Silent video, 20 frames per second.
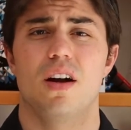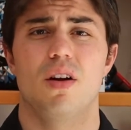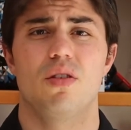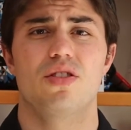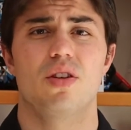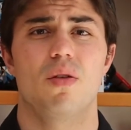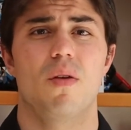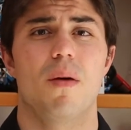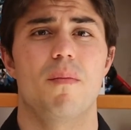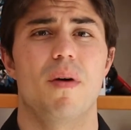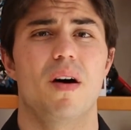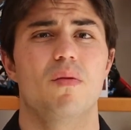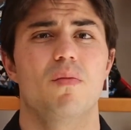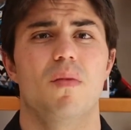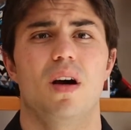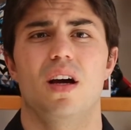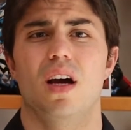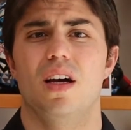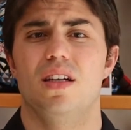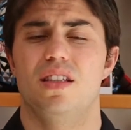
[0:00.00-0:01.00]
and also about
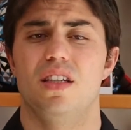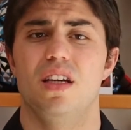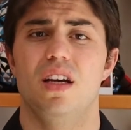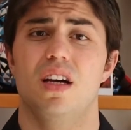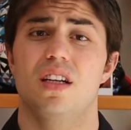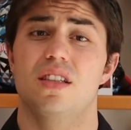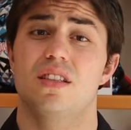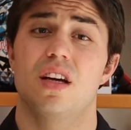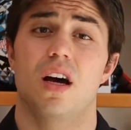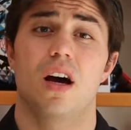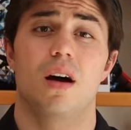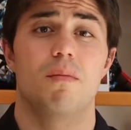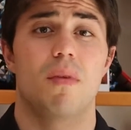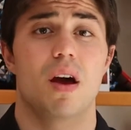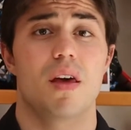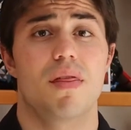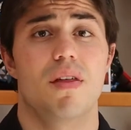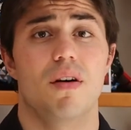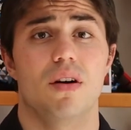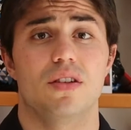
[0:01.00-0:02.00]
my ideas and
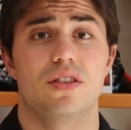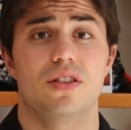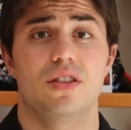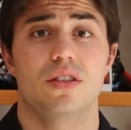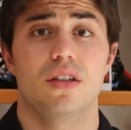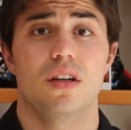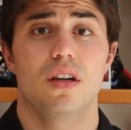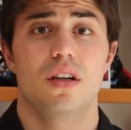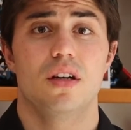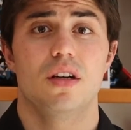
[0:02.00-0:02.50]
my thoughts.